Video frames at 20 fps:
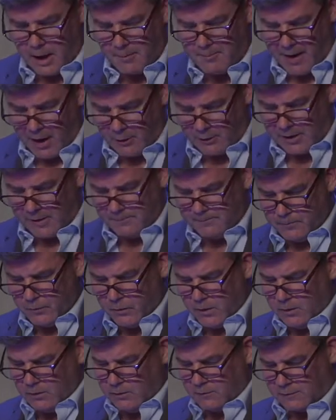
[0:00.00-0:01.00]
about it.
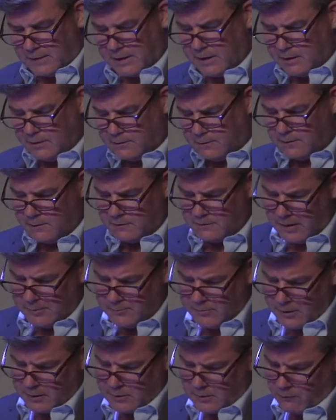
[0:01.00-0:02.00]
Sticking to the
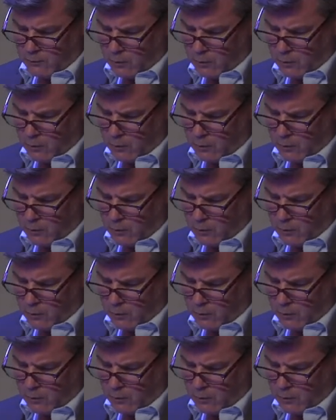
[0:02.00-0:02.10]
subject of